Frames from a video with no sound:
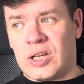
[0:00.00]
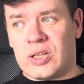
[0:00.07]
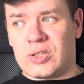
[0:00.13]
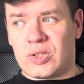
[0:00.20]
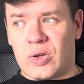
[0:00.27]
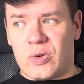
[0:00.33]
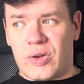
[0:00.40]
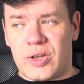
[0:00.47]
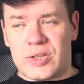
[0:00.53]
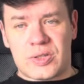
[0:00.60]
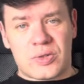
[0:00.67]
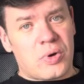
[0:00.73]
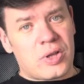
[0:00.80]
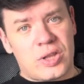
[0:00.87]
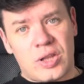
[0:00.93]
So it's
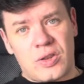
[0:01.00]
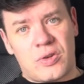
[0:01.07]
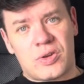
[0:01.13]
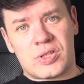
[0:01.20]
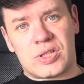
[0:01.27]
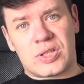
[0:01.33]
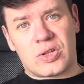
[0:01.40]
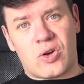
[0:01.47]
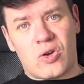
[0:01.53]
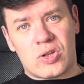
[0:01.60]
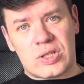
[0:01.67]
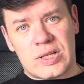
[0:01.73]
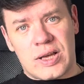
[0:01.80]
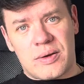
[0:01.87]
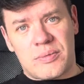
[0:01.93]
quite interesting
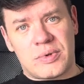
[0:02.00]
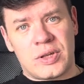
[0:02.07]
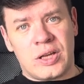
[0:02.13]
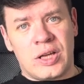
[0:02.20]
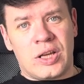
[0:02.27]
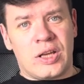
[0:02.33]
concept.